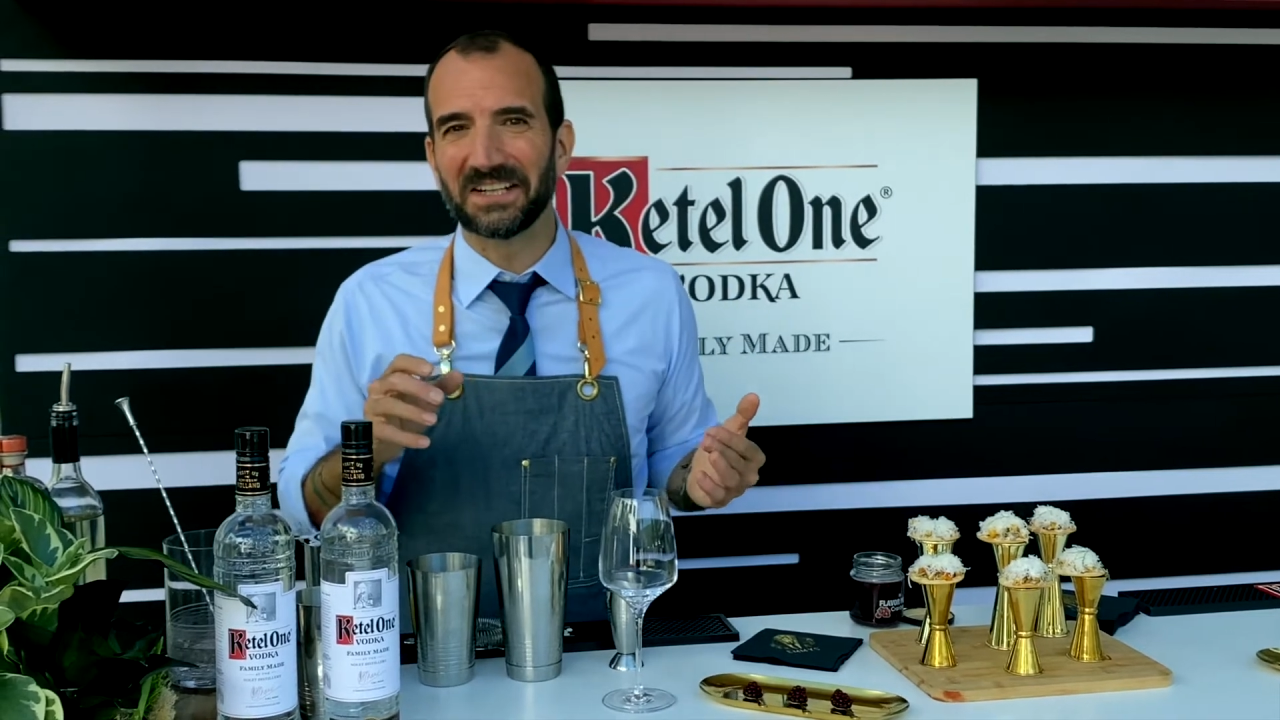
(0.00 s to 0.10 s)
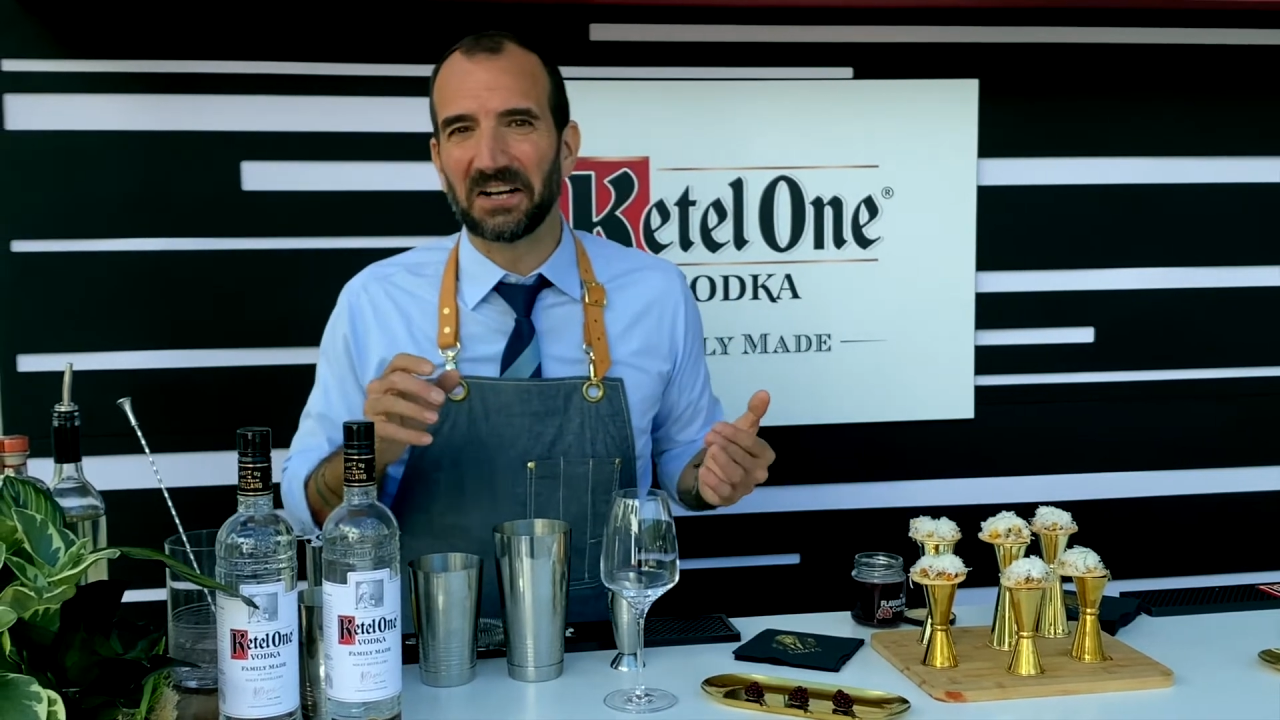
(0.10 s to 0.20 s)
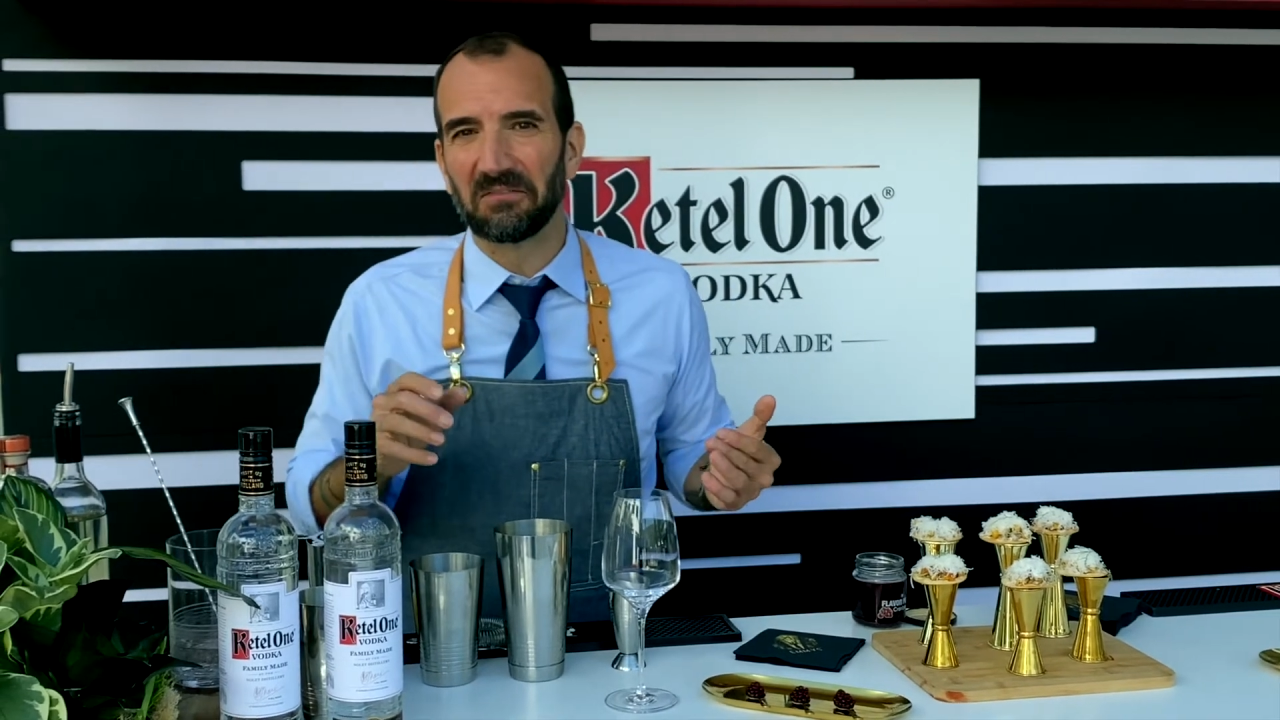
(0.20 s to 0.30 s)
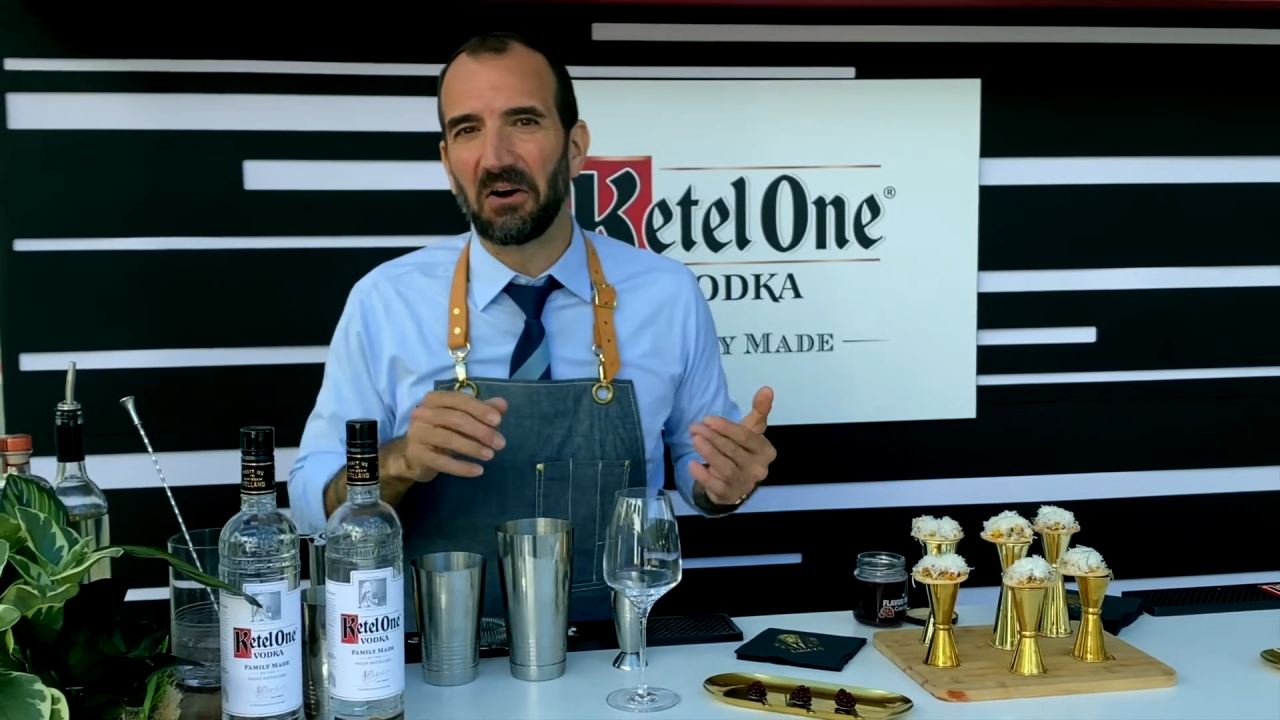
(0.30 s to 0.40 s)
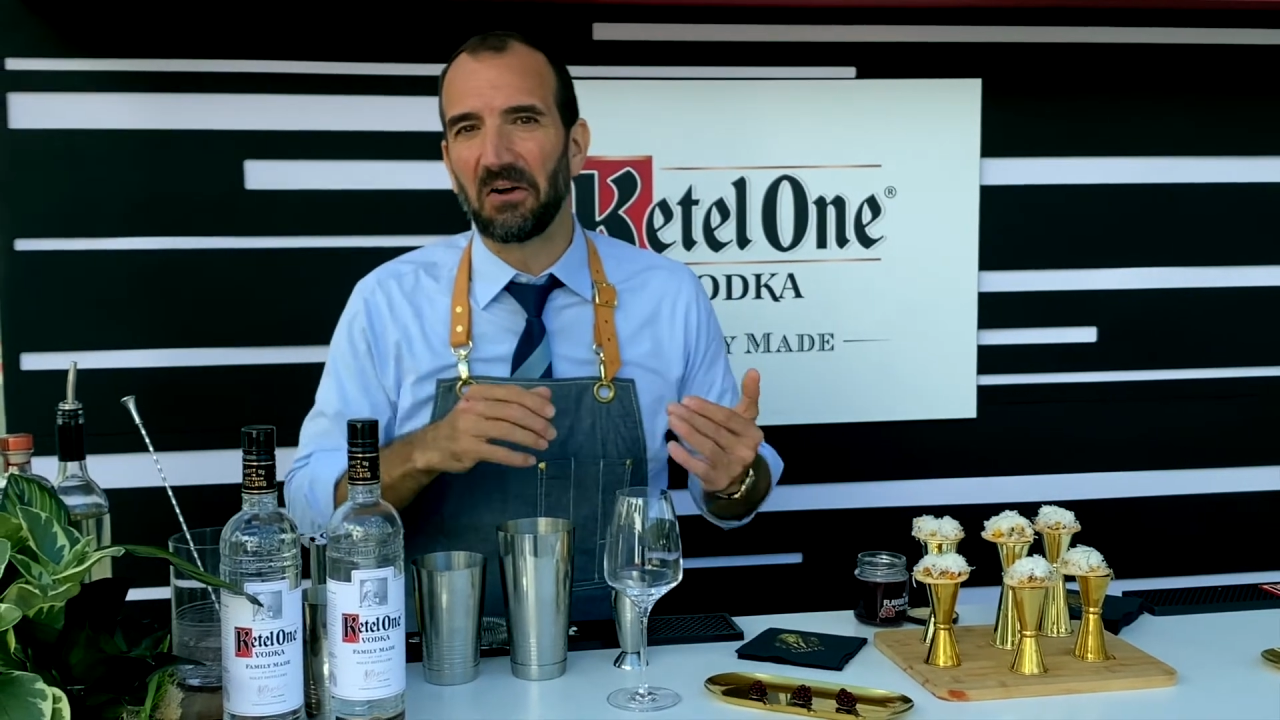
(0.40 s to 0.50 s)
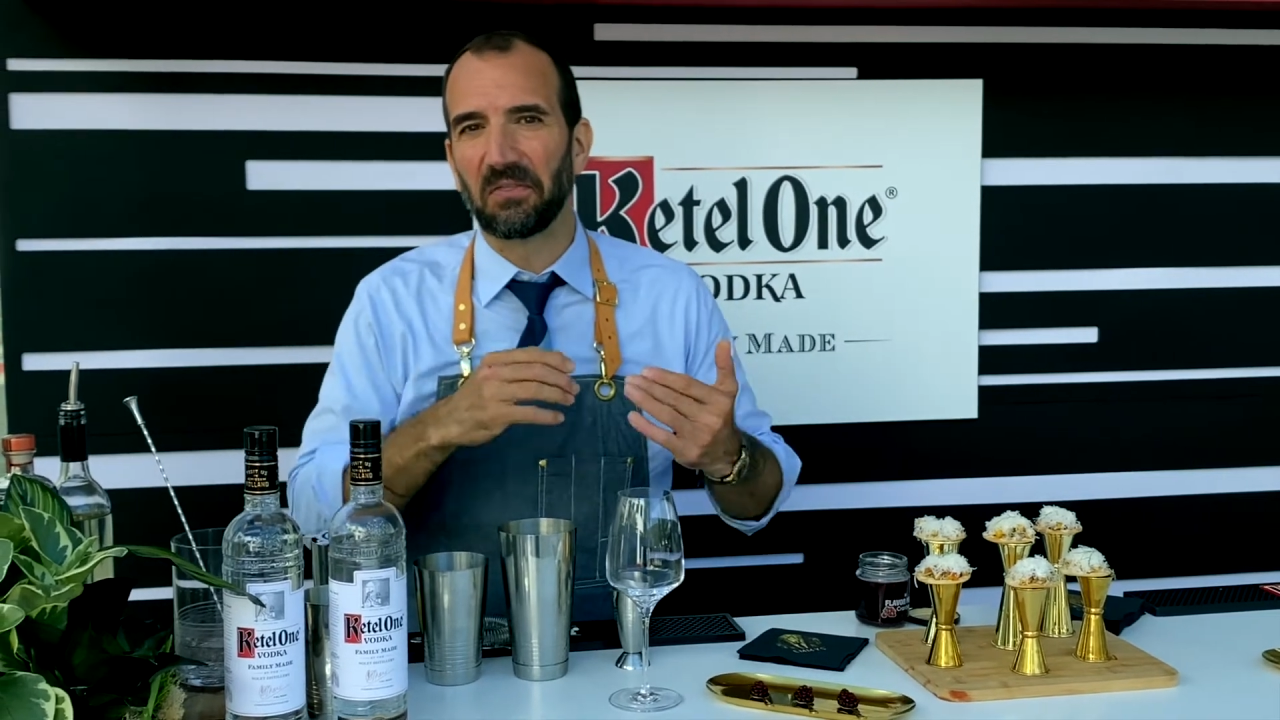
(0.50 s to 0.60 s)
of all